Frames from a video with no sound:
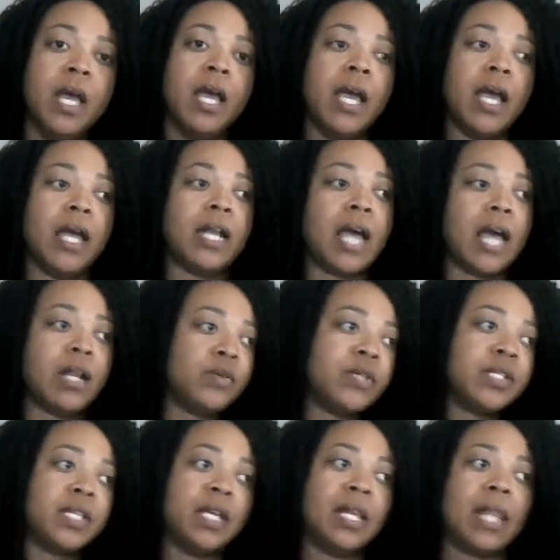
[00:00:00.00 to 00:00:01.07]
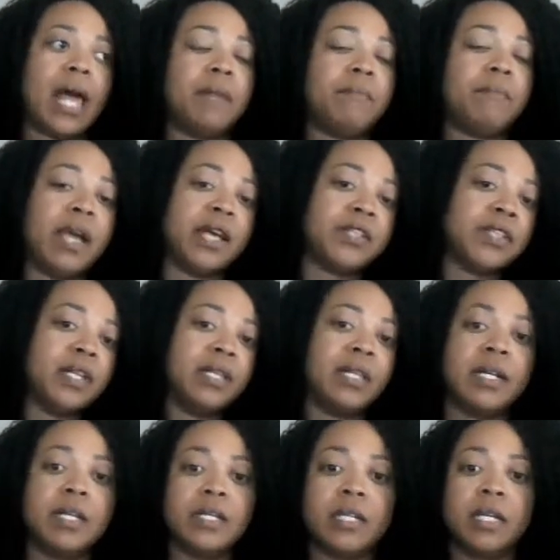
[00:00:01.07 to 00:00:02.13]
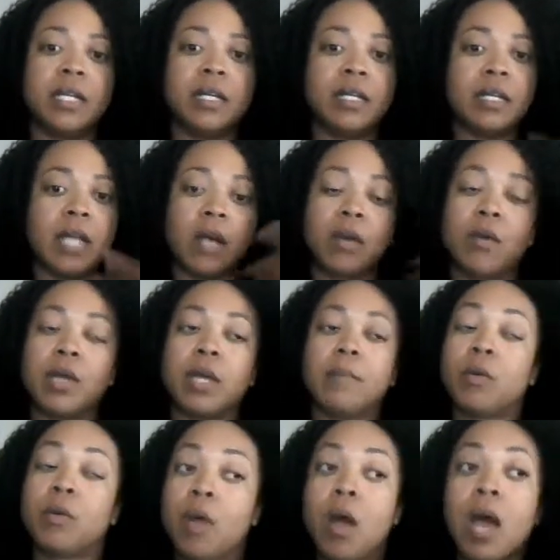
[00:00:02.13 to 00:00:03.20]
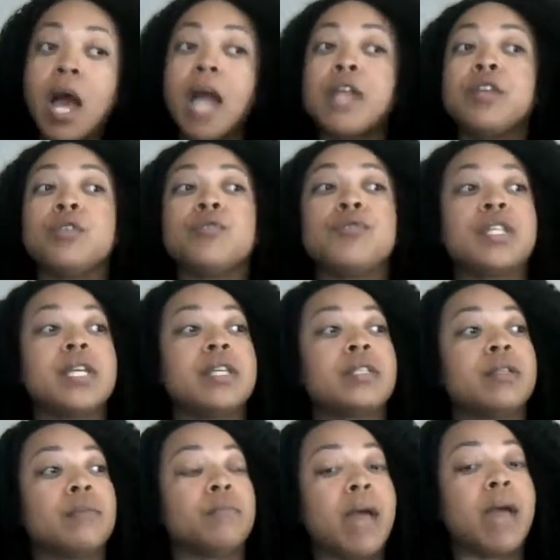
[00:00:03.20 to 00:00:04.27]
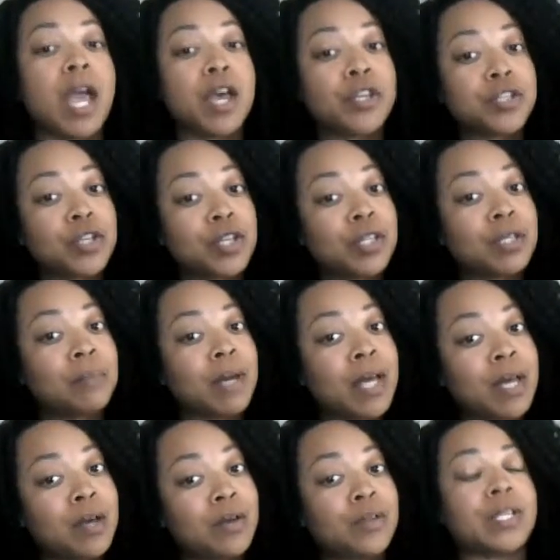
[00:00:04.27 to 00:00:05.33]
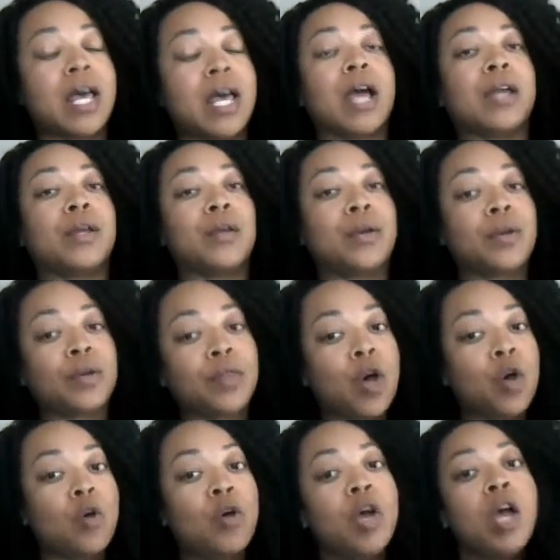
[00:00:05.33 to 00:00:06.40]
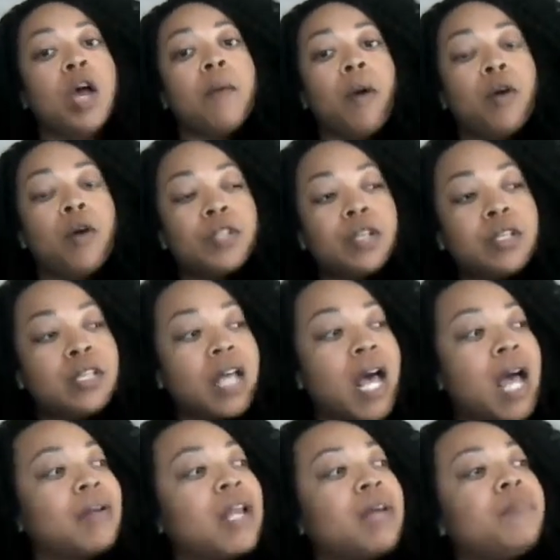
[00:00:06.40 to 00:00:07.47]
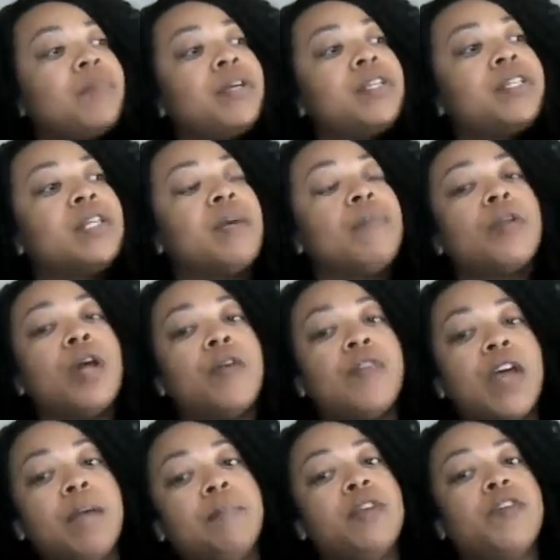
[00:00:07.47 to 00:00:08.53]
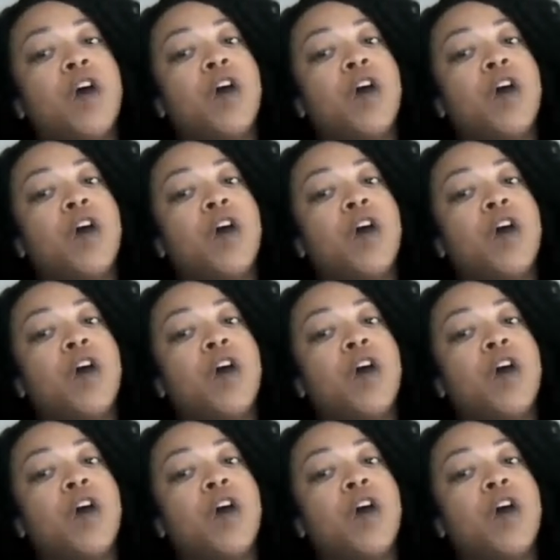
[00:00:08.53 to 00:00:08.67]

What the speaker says: And I don't see a lot of masculinity. Now, don't get me wrong, I do see some masculine males out here, though. Most of the time, they be the